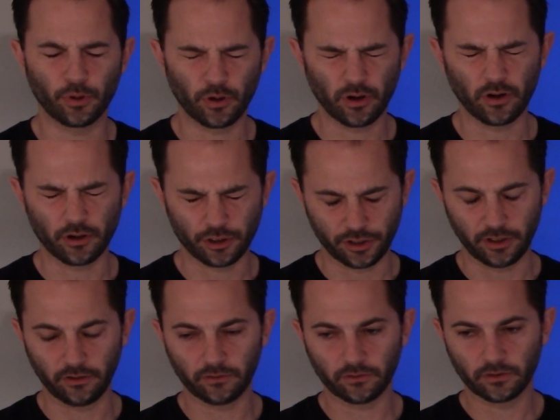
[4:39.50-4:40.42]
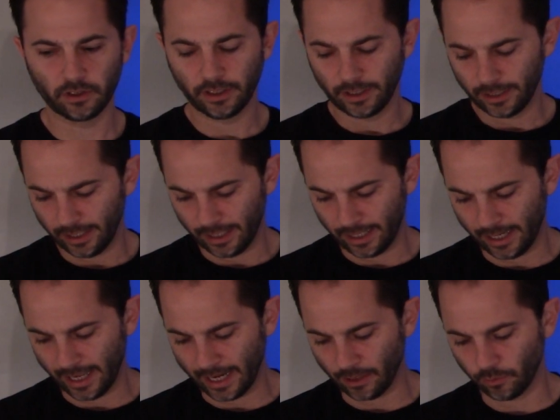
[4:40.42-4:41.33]
purchase,
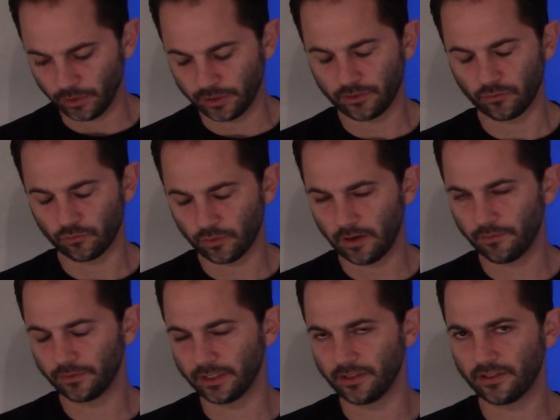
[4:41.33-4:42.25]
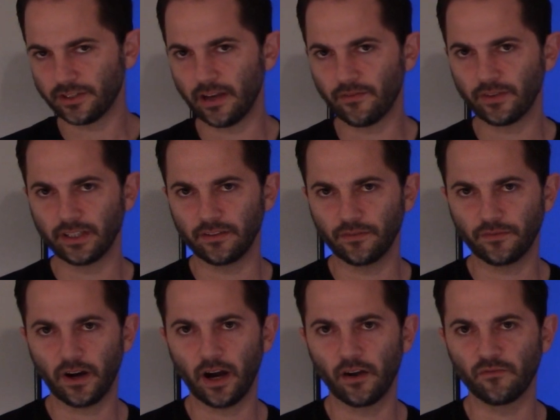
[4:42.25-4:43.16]
and it was roughly
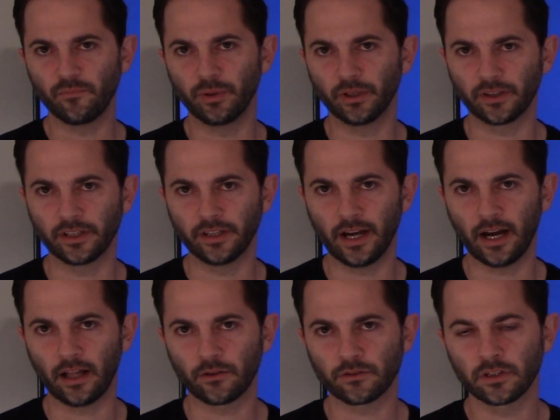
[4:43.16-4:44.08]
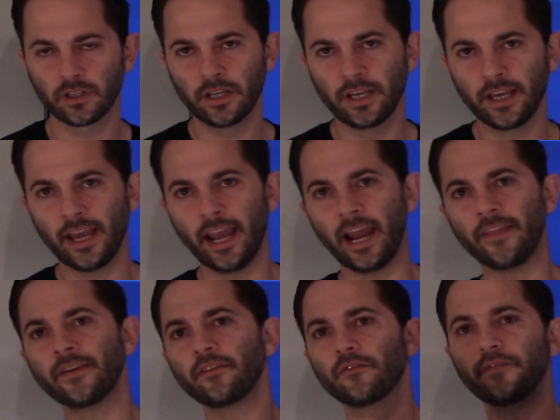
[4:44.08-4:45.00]
$75 billion. And
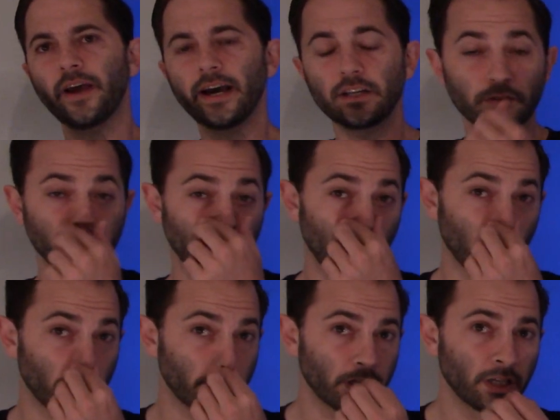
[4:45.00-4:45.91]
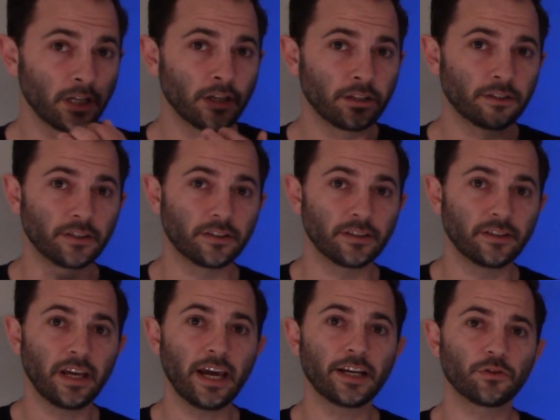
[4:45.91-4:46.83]
then fast forward to
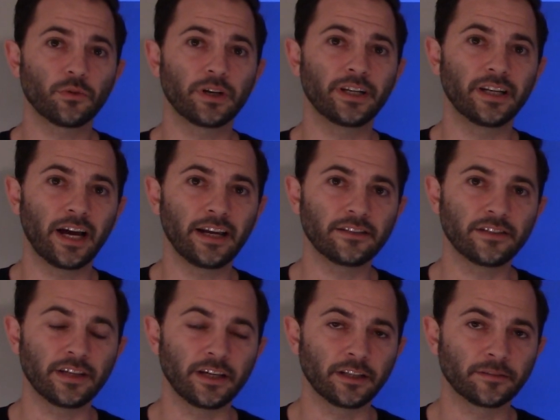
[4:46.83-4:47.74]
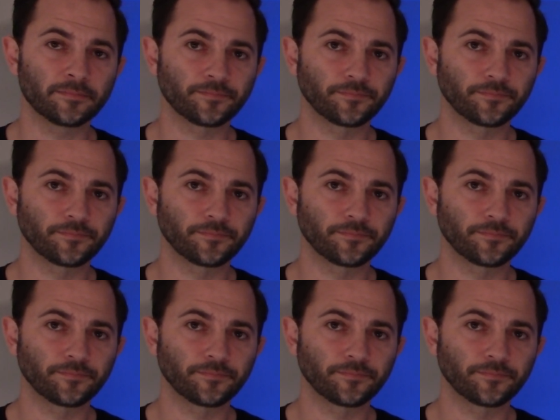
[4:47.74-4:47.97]
today, 2019,